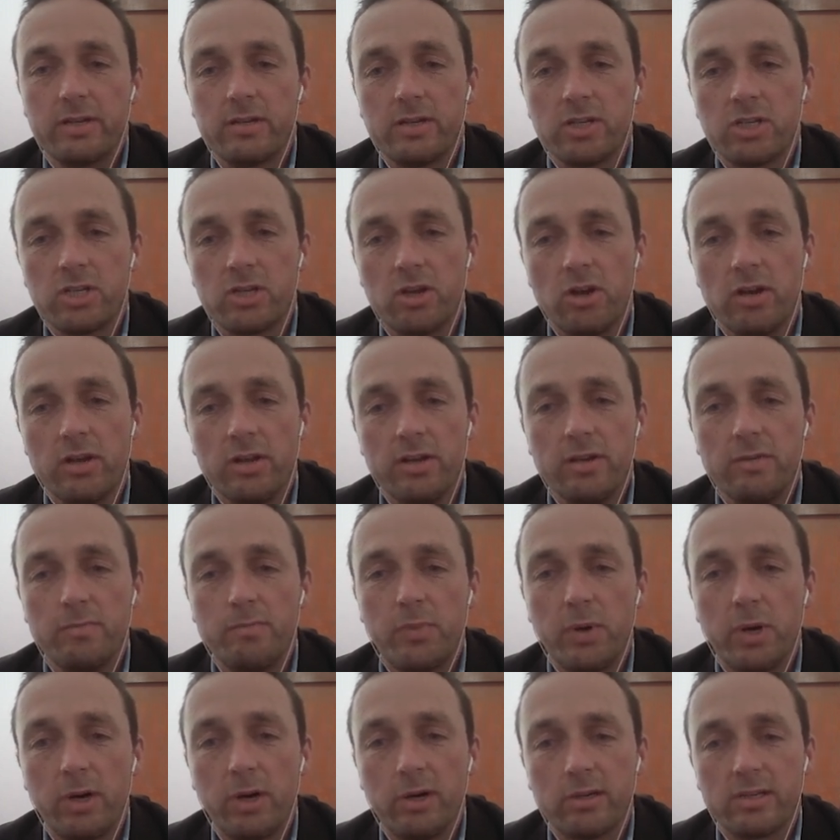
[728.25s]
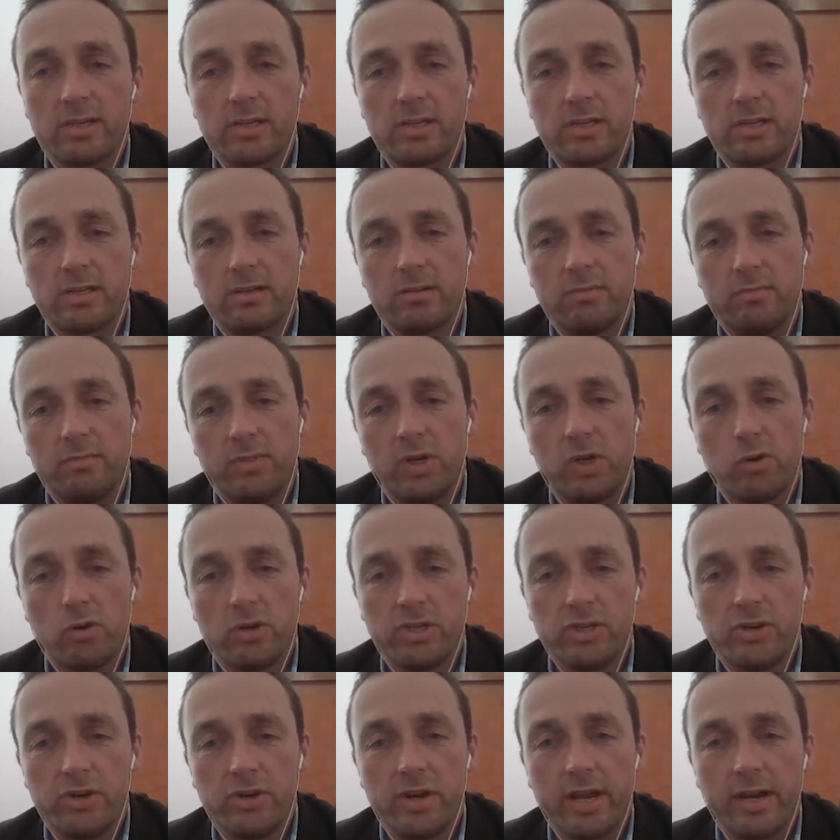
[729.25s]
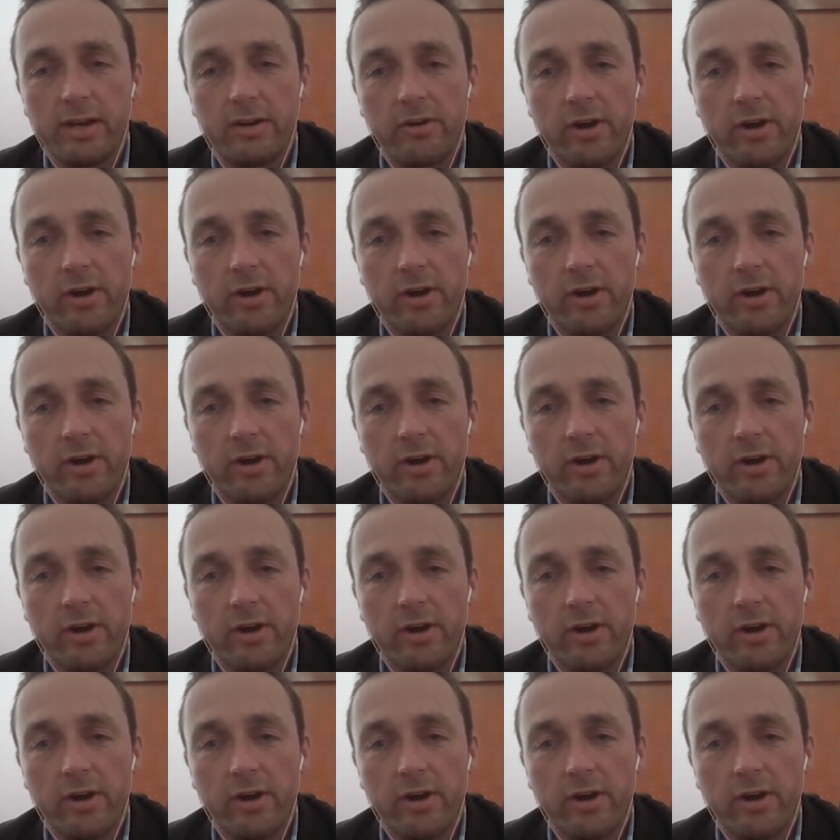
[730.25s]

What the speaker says: solid parts because you get